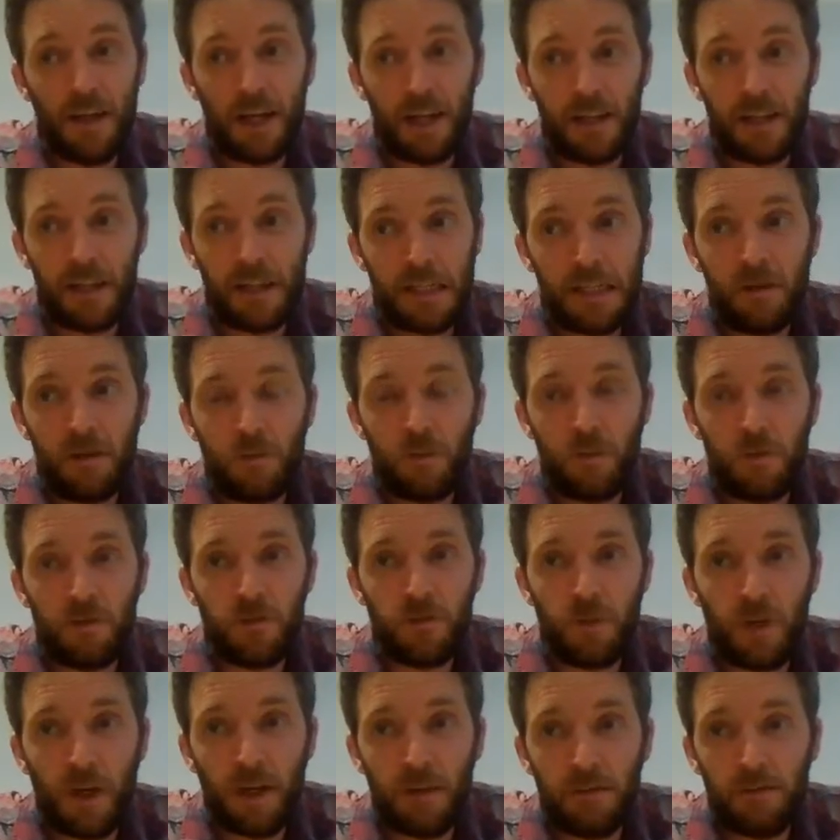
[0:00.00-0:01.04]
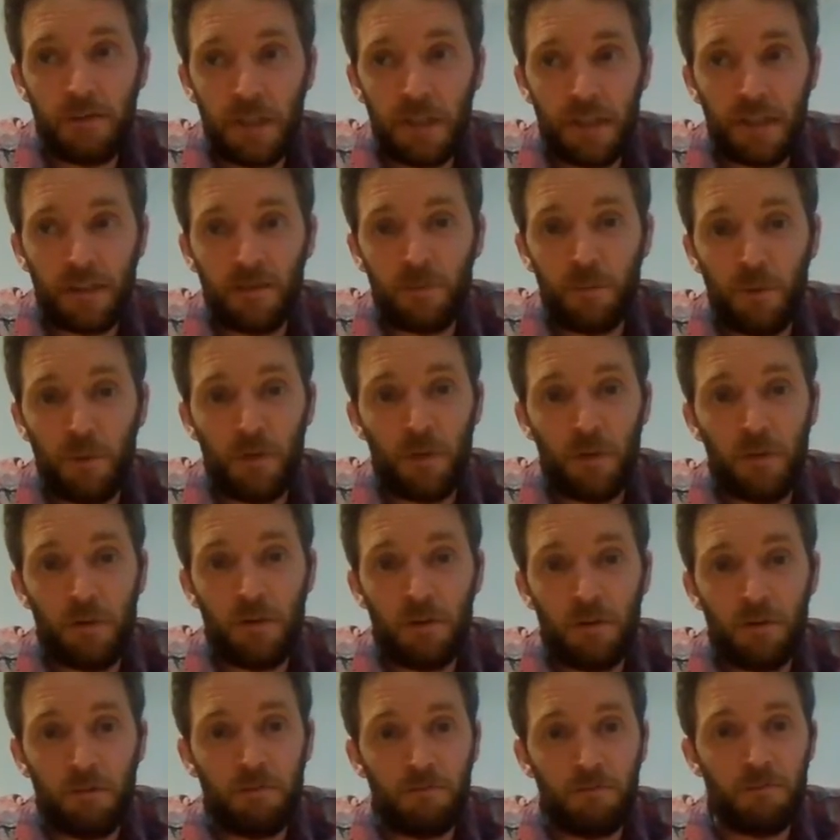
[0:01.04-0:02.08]
And then we do have like I
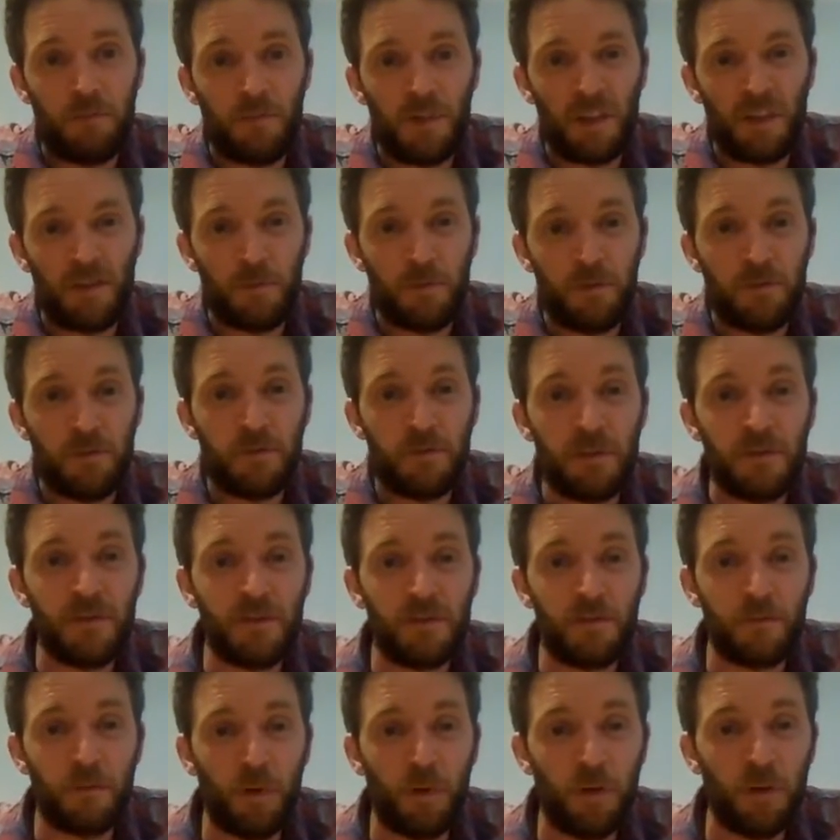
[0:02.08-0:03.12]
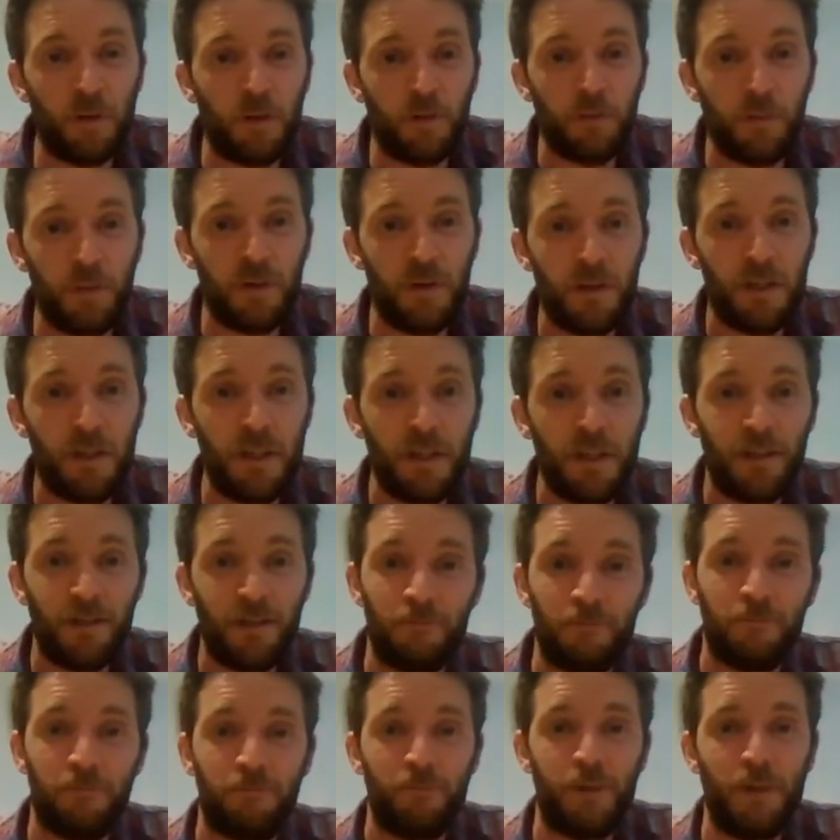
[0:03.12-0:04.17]
suppose there is a small community
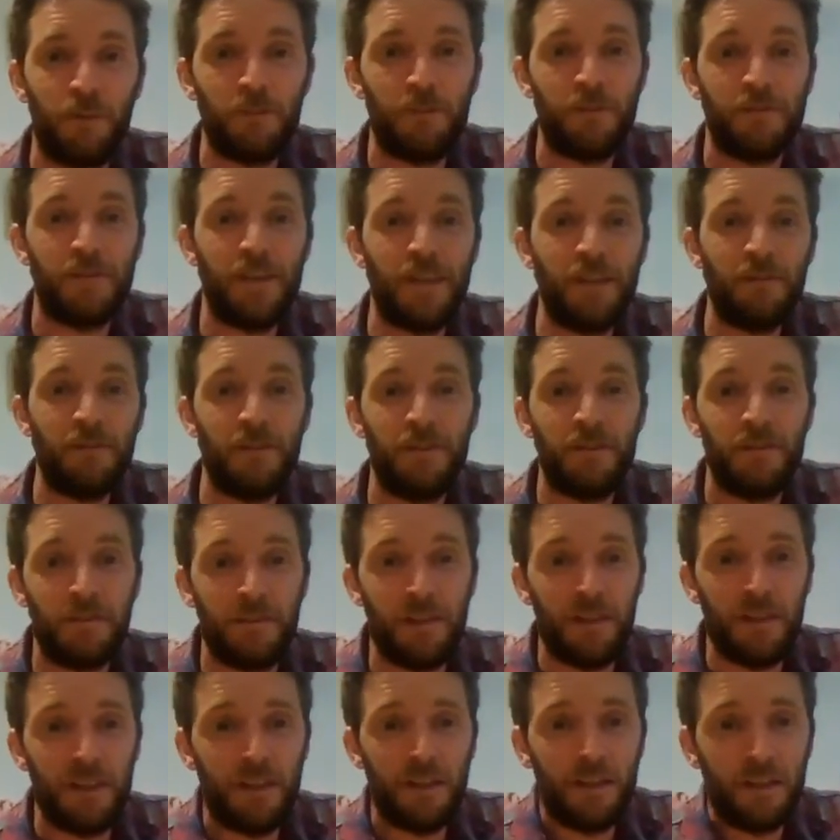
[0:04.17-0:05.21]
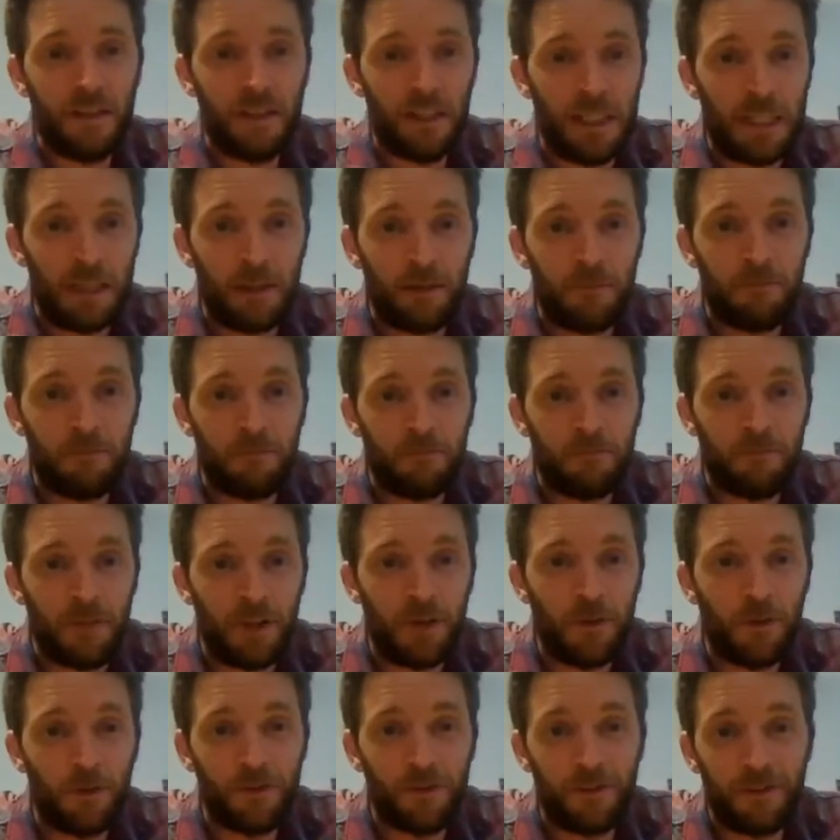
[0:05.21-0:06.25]
of people saving seed. And,
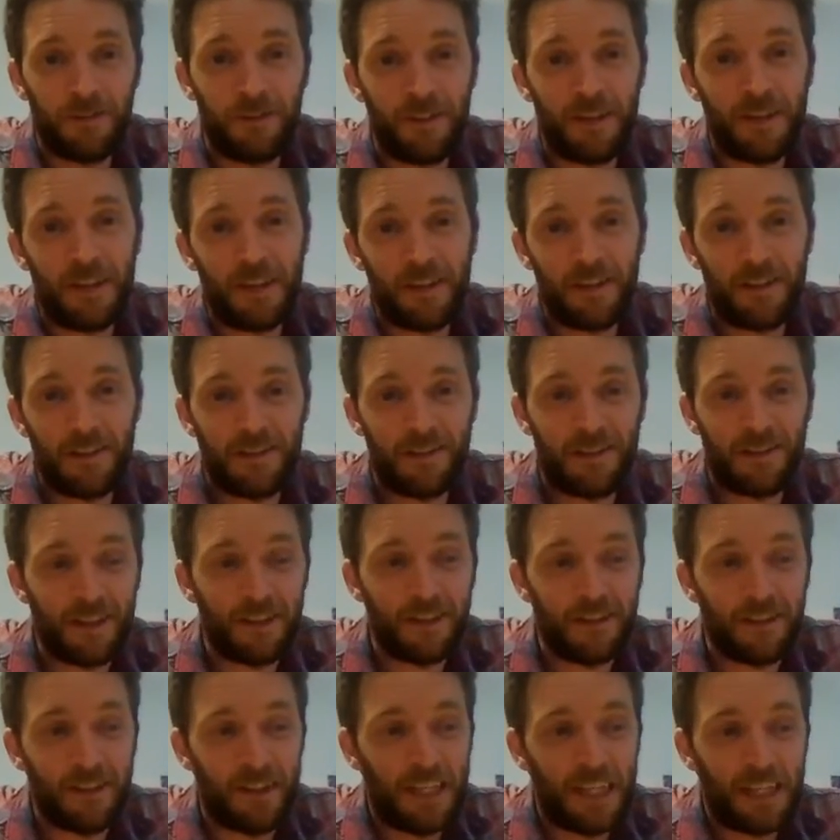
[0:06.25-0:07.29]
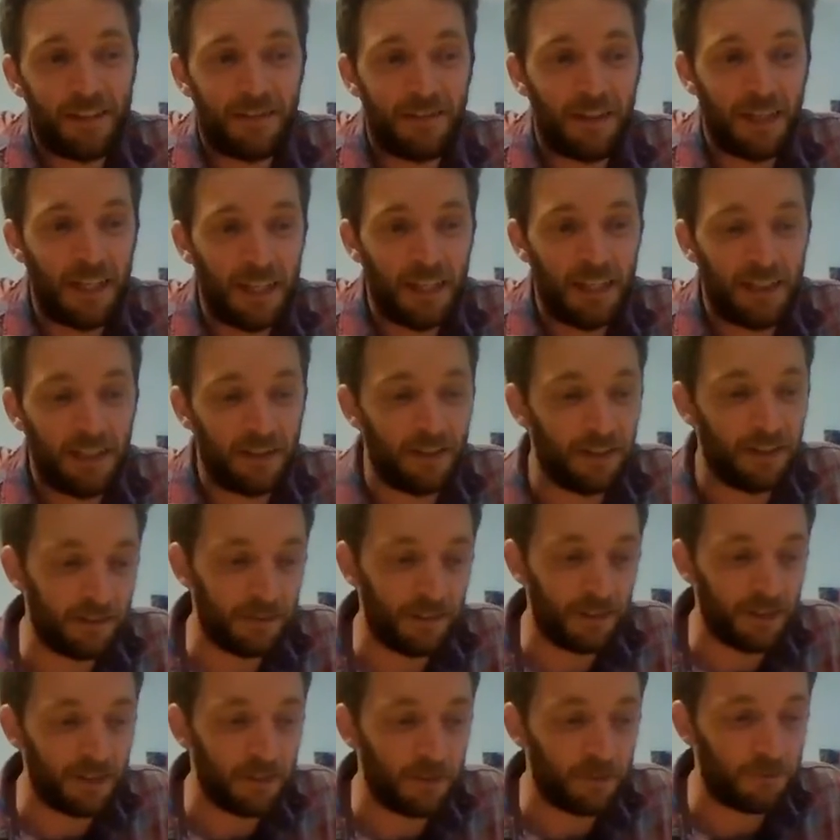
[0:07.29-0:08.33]
you know, it's not to that scale that
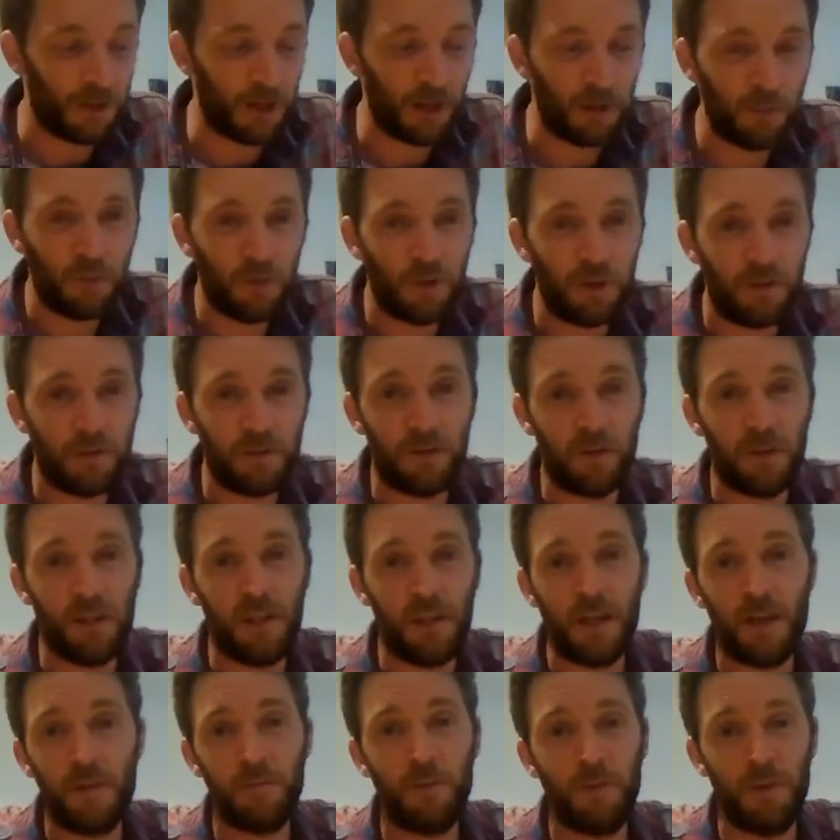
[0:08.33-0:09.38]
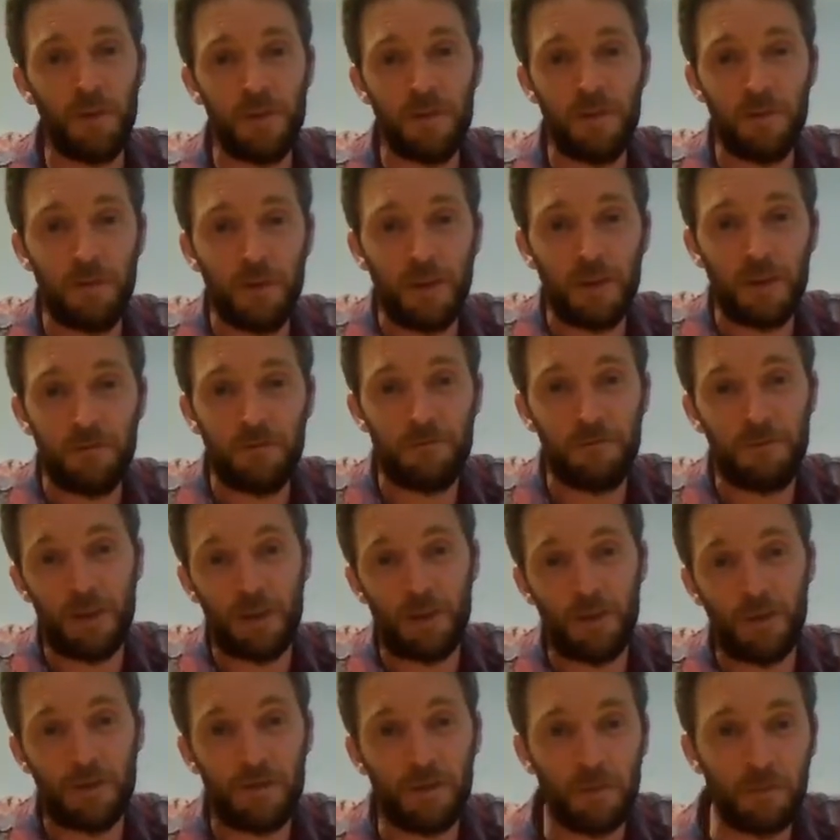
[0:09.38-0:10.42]
there's lots of farm walks going on, but we do have, you
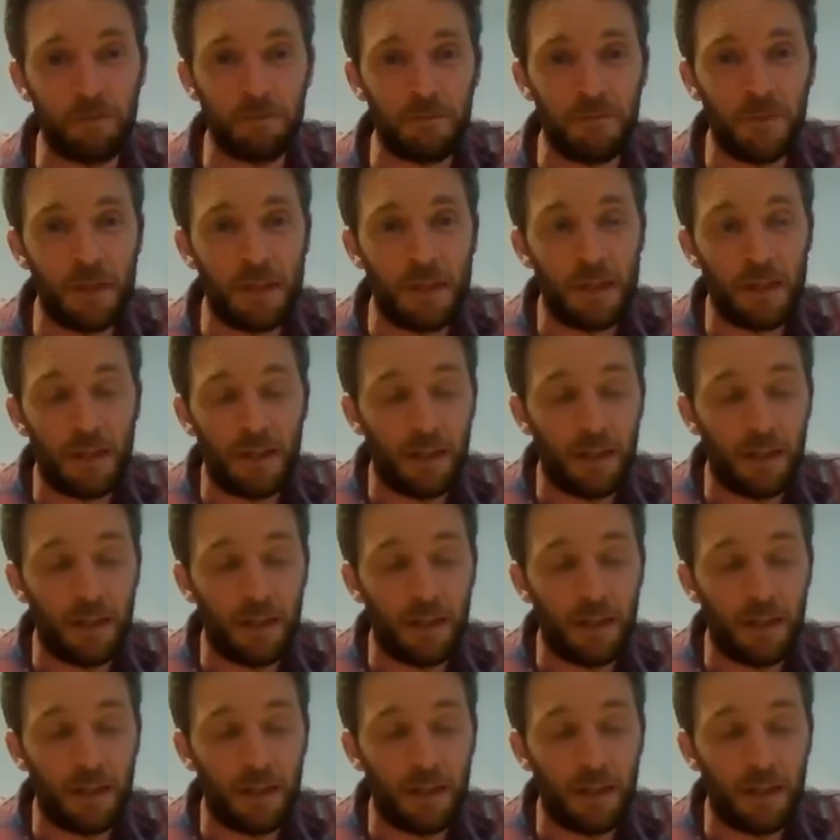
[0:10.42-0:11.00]
know, some